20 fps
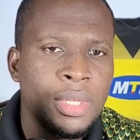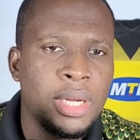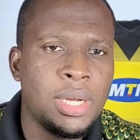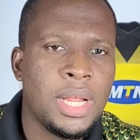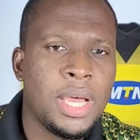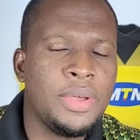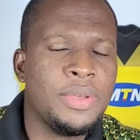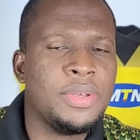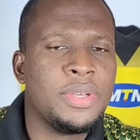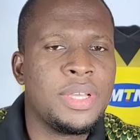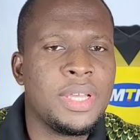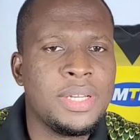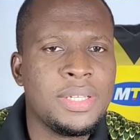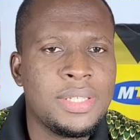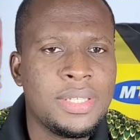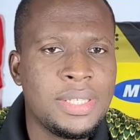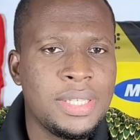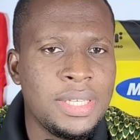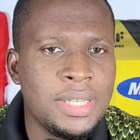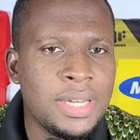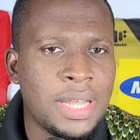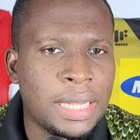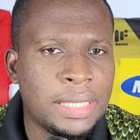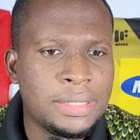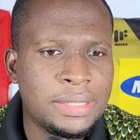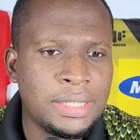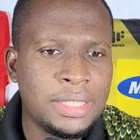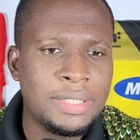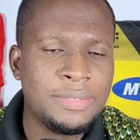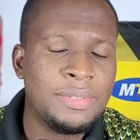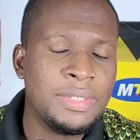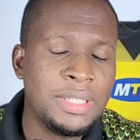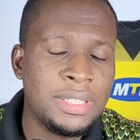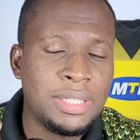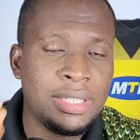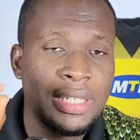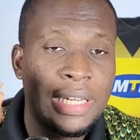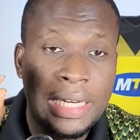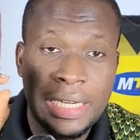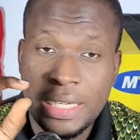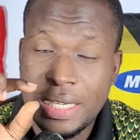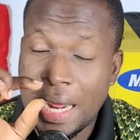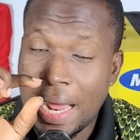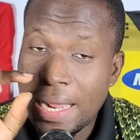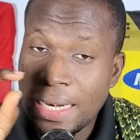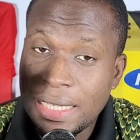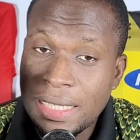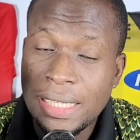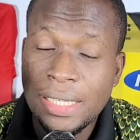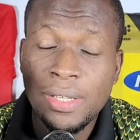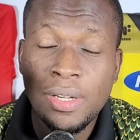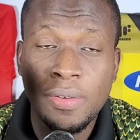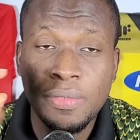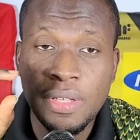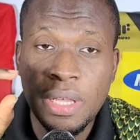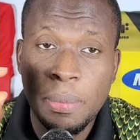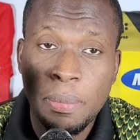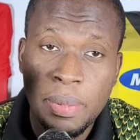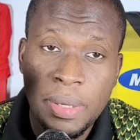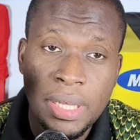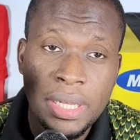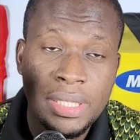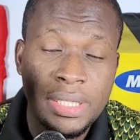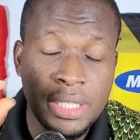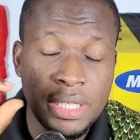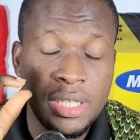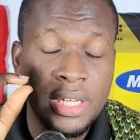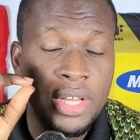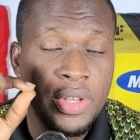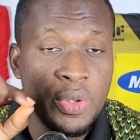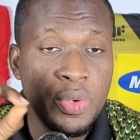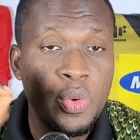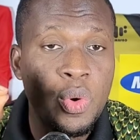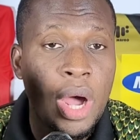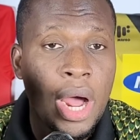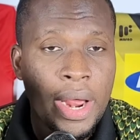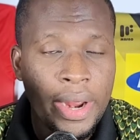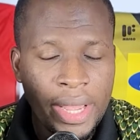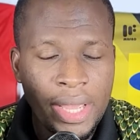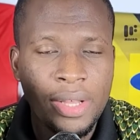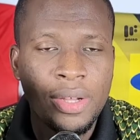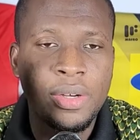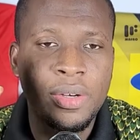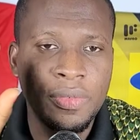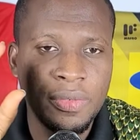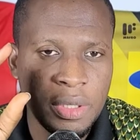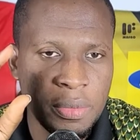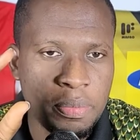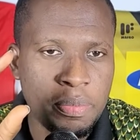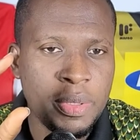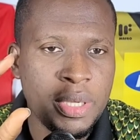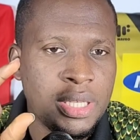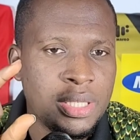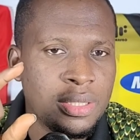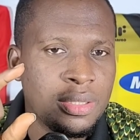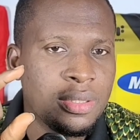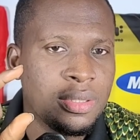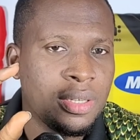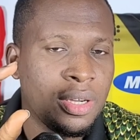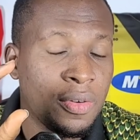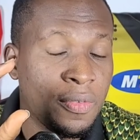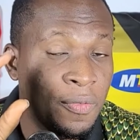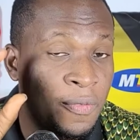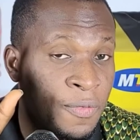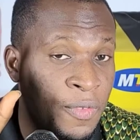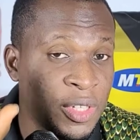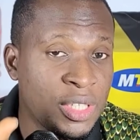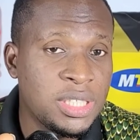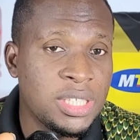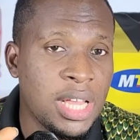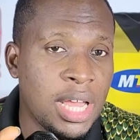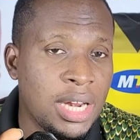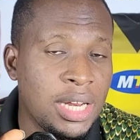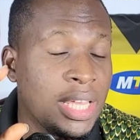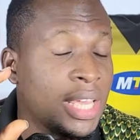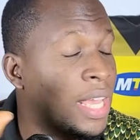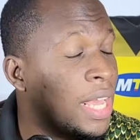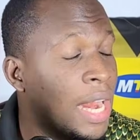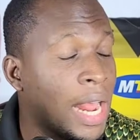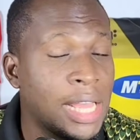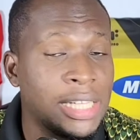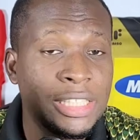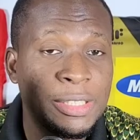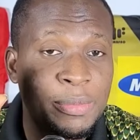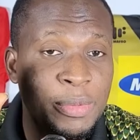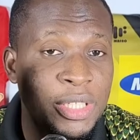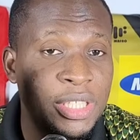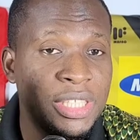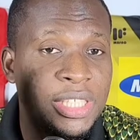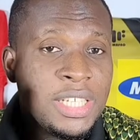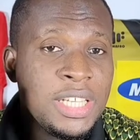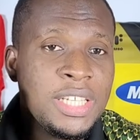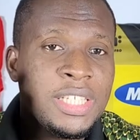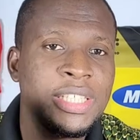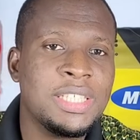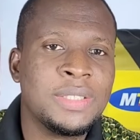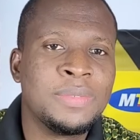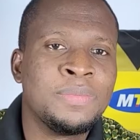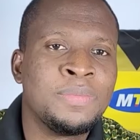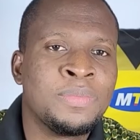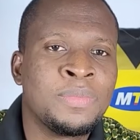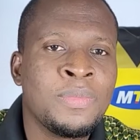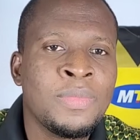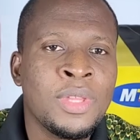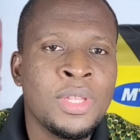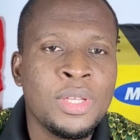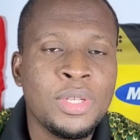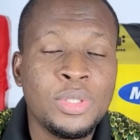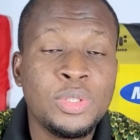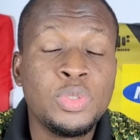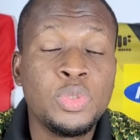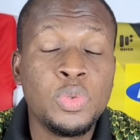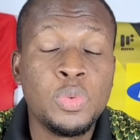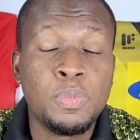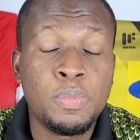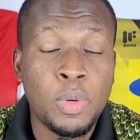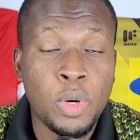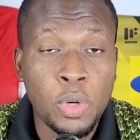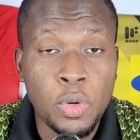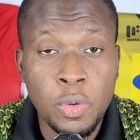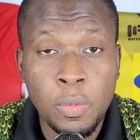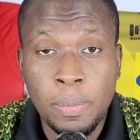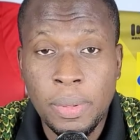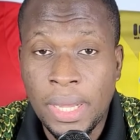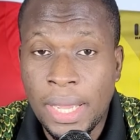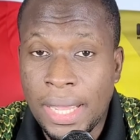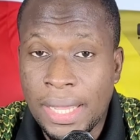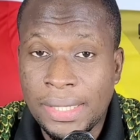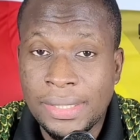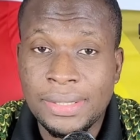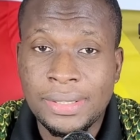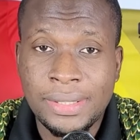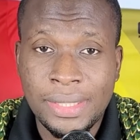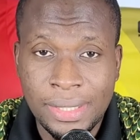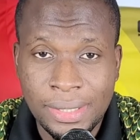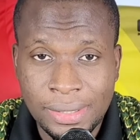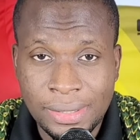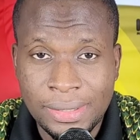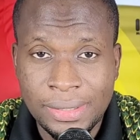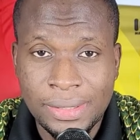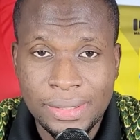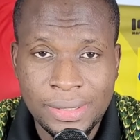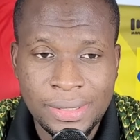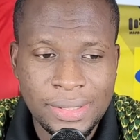now you can see that even the title of the page and the URL of the page, officially it has been changed to Porcupine Stand.